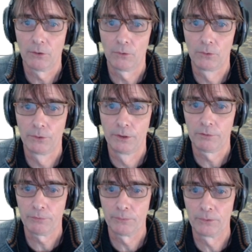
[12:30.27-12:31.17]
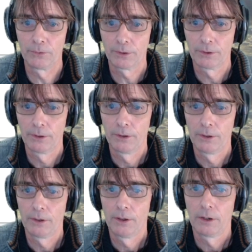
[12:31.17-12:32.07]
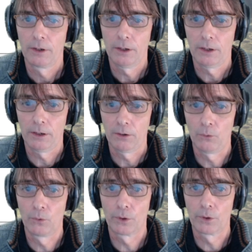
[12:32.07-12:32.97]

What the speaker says: all the 4 OR